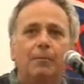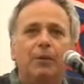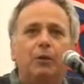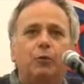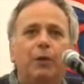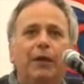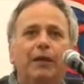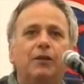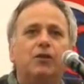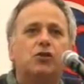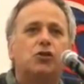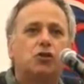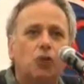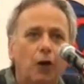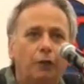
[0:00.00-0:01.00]
between
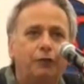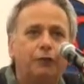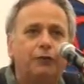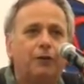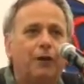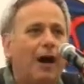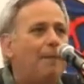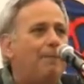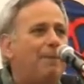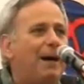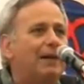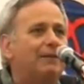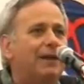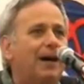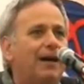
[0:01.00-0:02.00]
soft
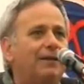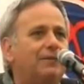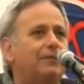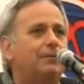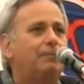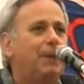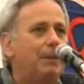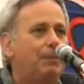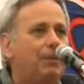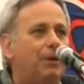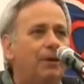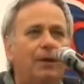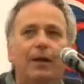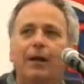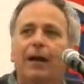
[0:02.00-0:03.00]
apartheid
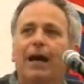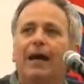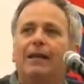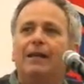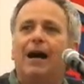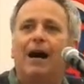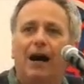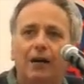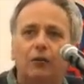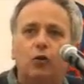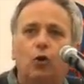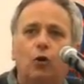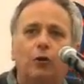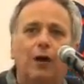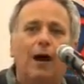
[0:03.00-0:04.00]
people and
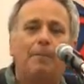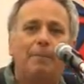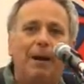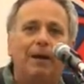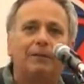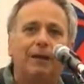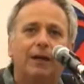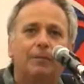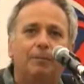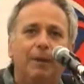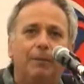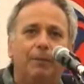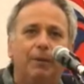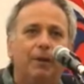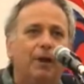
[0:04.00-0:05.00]
hardcore apartheid
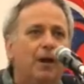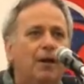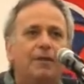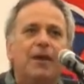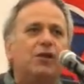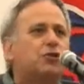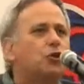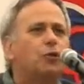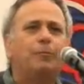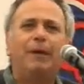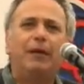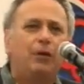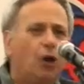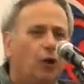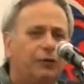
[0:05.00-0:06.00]
people. There should
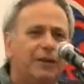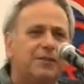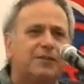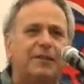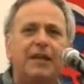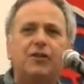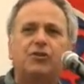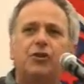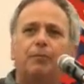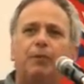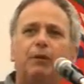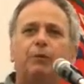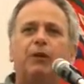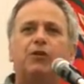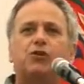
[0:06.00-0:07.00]
be no distinction
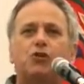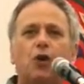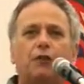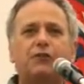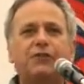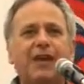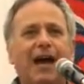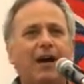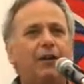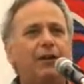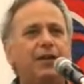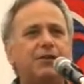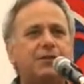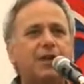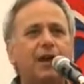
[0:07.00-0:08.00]
between soft
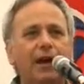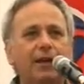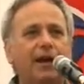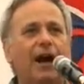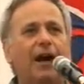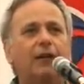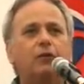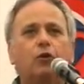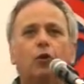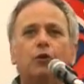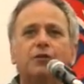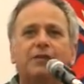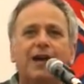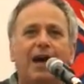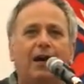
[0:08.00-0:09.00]
Zionists and
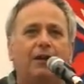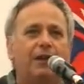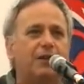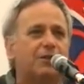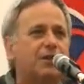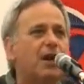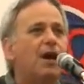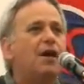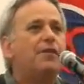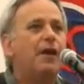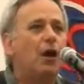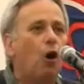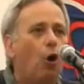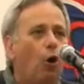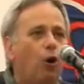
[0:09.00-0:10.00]
hardcore Zionists.
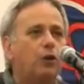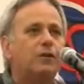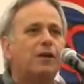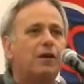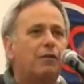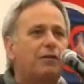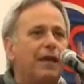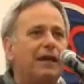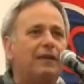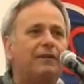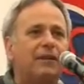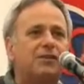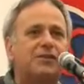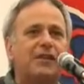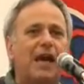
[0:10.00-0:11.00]
They all think
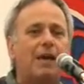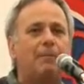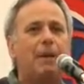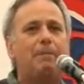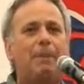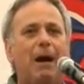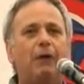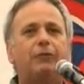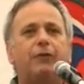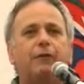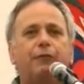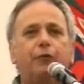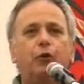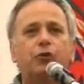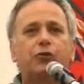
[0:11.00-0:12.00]
the same about the
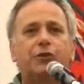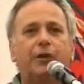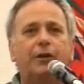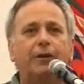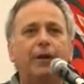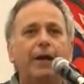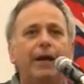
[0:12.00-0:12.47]
future.